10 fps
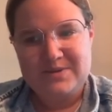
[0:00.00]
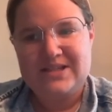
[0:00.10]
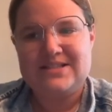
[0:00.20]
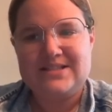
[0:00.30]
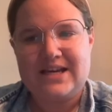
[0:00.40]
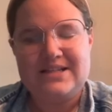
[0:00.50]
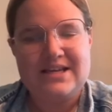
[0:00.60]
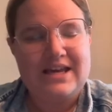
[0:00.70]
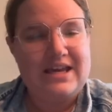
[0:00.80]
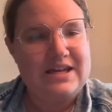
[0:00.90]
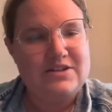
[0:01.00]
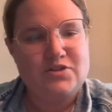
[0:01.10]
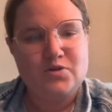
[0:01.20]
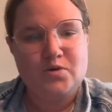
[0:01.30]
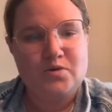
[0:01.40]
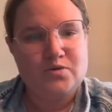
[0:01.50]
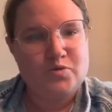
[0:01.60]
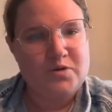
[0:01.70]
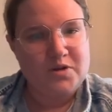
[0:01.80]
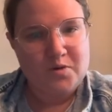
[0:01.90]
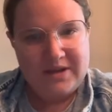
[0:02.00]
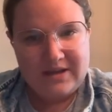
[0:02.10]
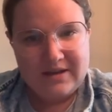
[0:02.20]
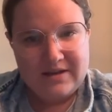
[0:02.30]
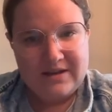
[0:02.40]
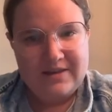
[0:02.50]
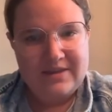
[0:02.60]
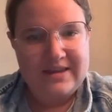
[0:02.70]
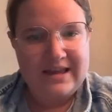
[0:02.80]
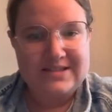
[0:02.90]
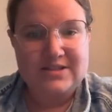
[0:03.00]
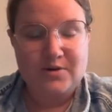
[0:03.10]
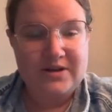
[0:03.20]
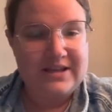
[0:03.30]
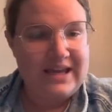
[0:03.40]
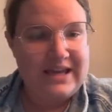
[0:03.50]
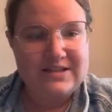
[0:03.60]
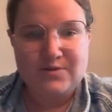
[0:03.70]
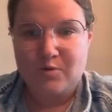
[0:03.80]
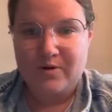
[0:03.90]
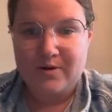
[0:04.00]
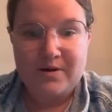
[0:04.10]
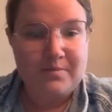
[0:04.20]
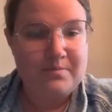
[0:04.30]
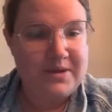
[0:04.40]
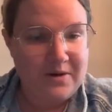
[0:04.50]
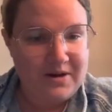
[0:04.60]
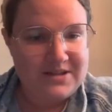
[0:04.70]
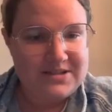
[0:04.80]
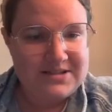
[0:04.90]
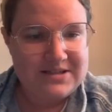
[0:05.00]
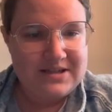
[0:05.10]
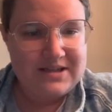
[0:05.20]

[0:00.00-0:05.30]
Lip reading: me insight into who's renewing in the next 30 days or beyond,